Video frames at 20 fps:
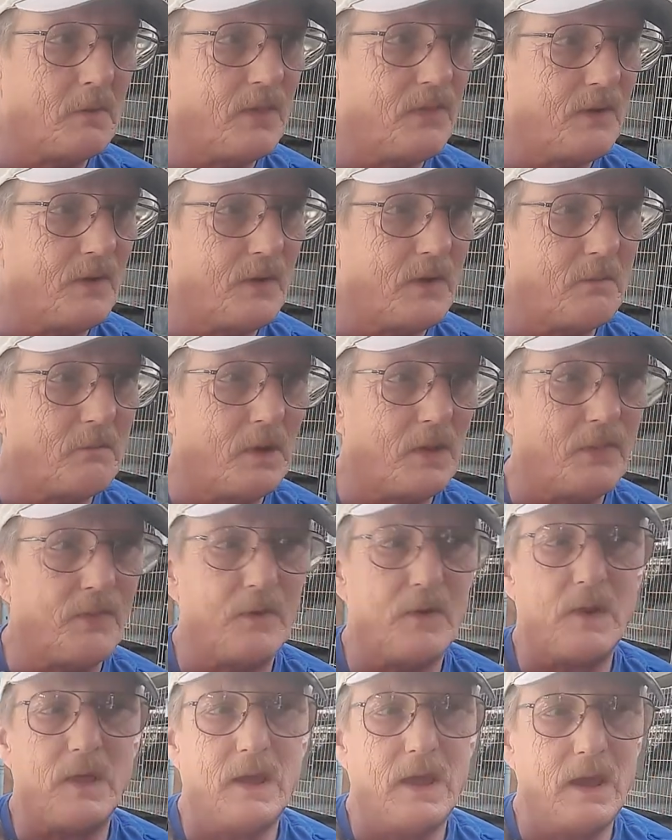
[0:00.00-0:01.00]
my 30 by
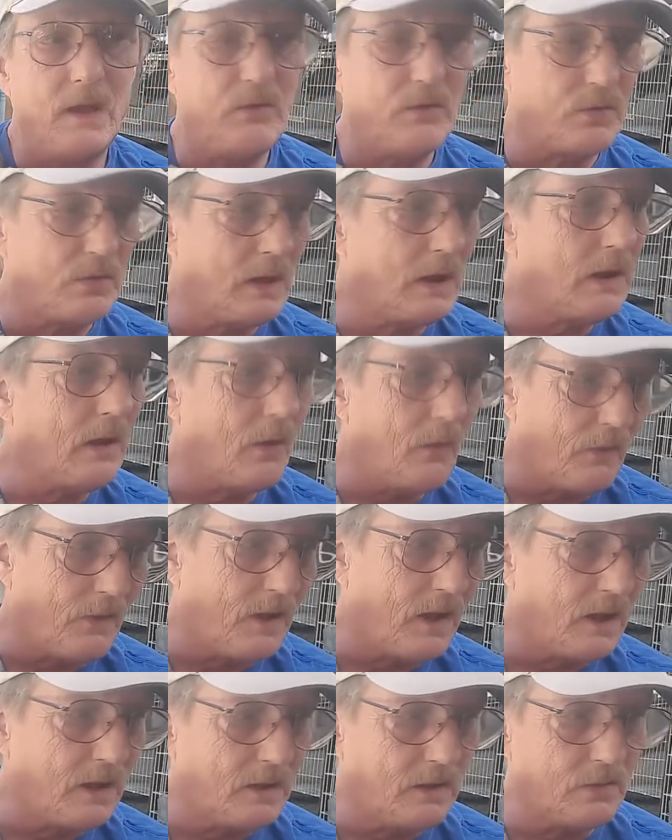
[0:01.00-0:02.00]
30 cages I don't
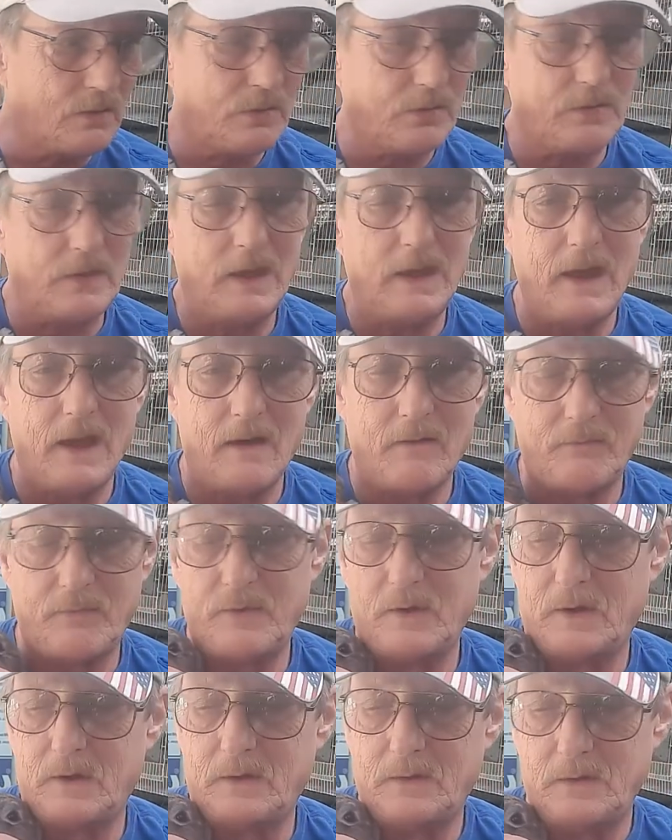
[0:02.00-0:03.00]
like is they have
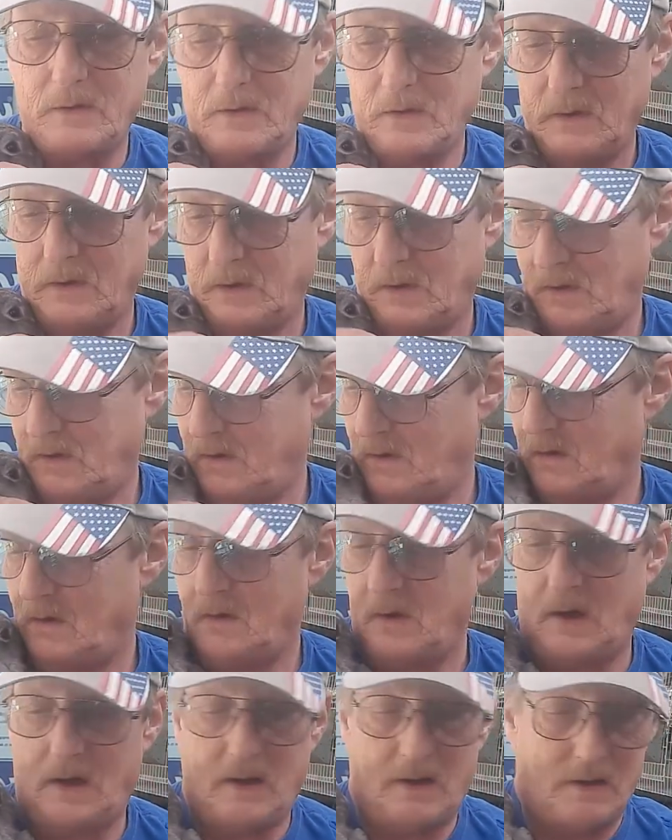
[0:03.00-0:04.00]
the
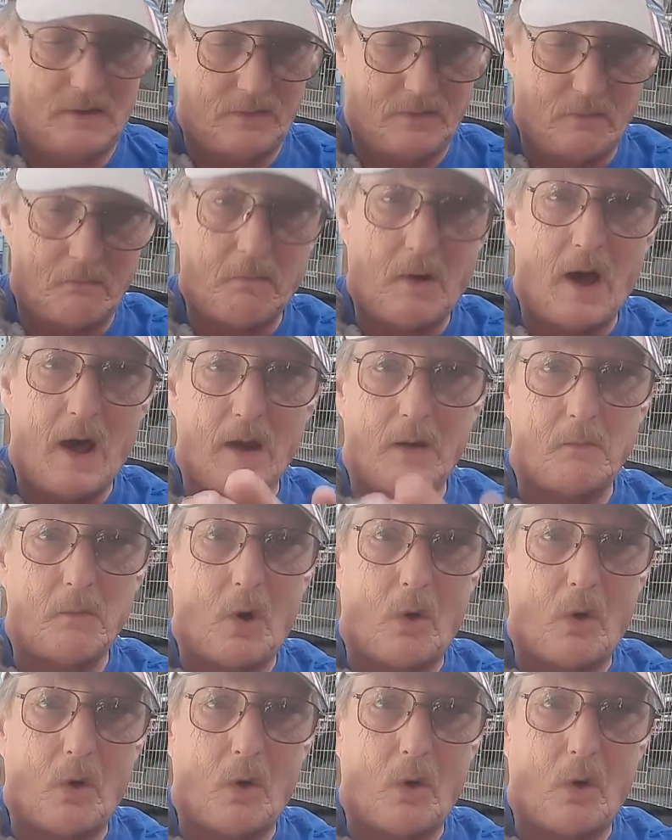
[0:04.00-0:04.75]
uh, the bottom